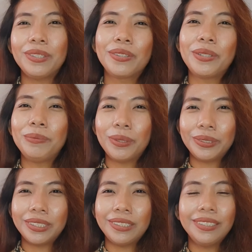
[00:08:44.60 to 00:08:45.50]
another
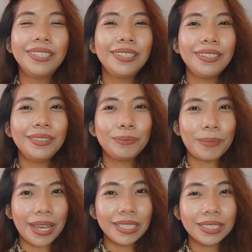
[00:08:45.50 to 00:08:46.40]
modal,
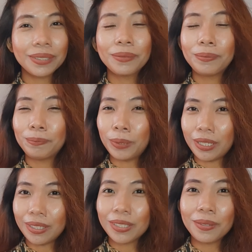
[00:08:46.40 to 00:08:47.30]
might
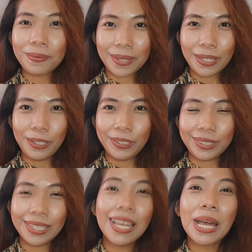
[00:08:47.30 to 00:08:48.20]
plus
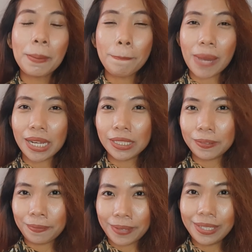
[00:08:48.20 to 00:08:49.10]
finish, might
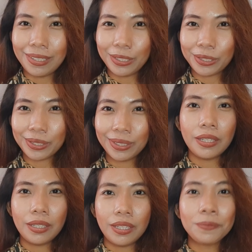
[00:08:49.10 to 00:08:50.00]
finish.
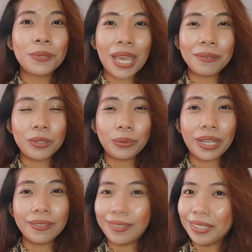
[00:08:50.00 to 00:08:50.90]
If we have to
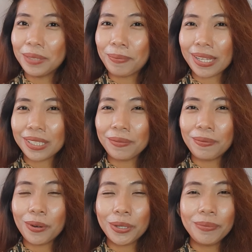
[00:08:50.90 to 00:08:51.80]
write this in passive
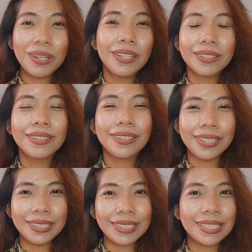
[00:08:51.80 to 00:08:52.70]
form,
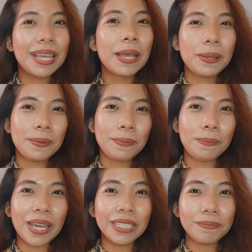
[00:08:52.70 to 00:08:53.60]
it's
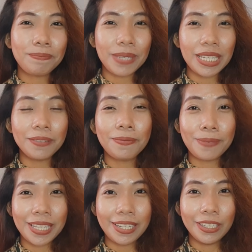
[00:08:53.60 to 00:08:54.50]
might be
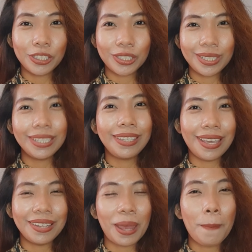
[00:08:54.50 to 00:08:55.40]
finished.
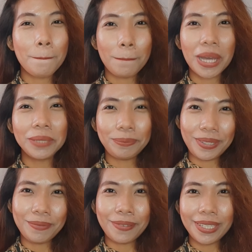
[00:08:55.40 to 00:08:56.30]
Again, might
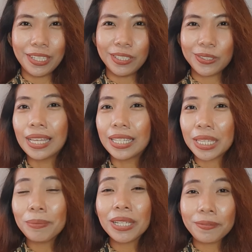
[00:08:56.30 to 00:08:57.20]
be finished.
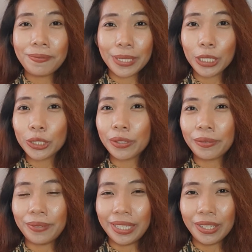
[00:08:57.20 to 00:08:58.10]
He might finish
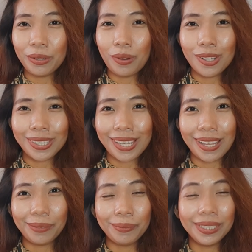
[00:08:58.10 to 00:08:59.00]
the video on
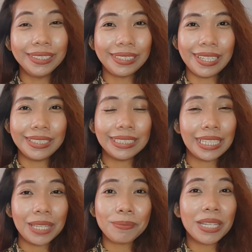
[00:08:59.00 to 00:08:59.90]
time. Again,
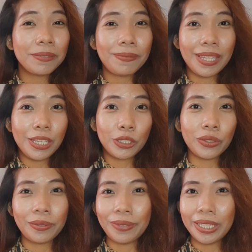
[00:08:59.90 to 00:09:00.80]
he might finish
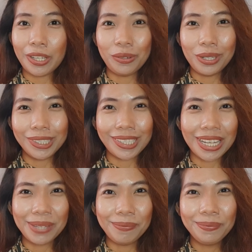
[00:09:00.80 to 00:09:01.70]
the video on
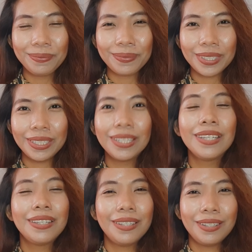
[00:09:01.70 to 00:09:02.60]
time.
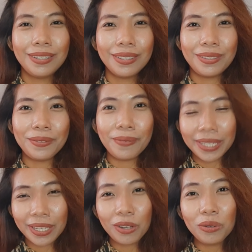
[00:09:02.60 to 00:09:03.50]
The
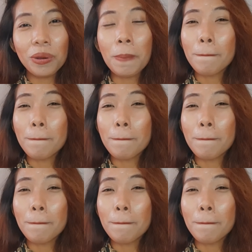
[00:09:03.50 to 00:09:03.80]
video